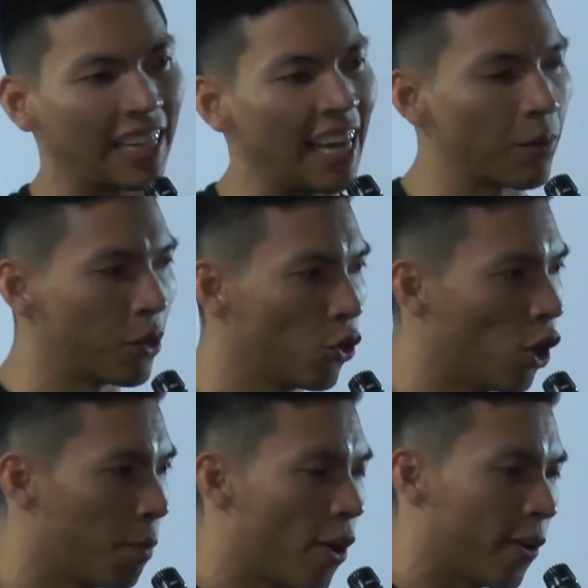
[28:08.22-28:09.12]
100% clean,
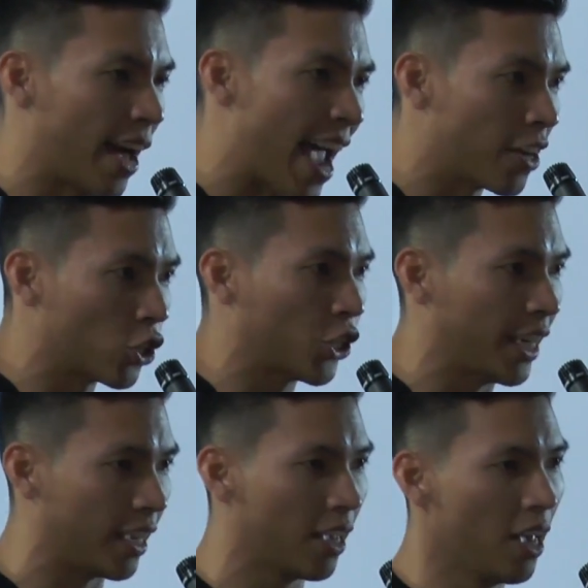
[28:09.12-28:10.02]
renewable
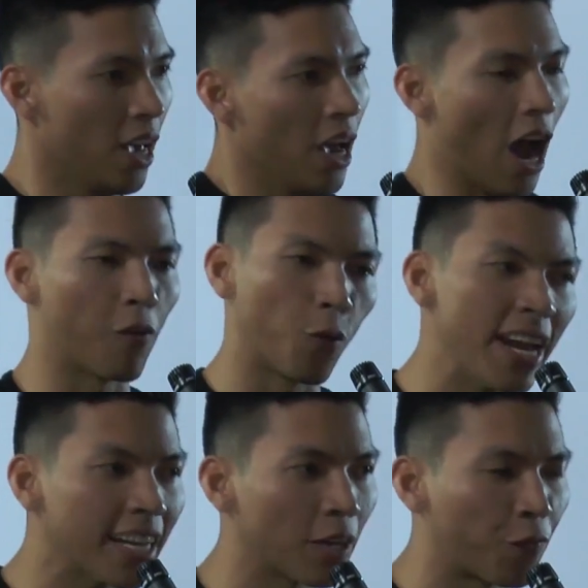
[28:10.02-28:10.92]
energy. If
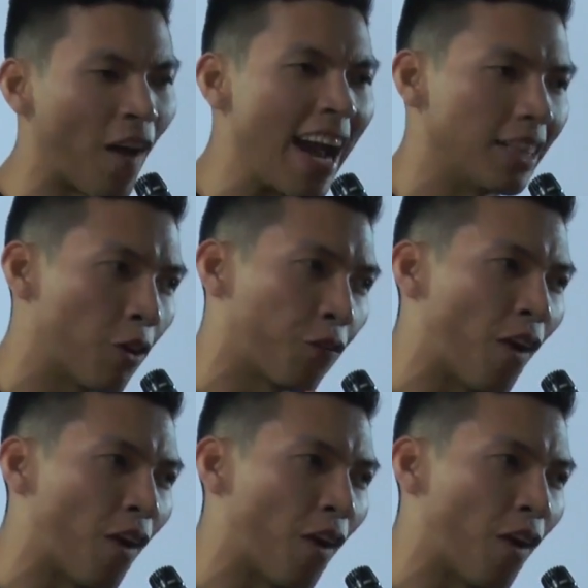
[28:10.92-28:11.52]
we can fight the